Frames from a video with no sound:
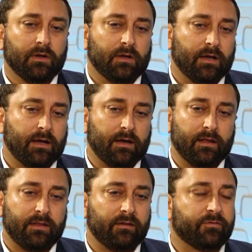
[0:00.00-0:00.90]

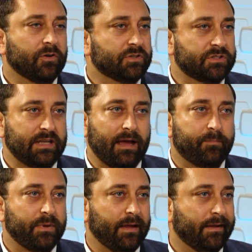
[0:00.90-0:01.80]
that first
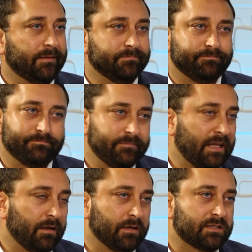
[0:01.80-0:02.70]
step and
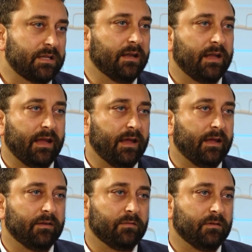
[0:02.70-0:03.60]
extend a hand,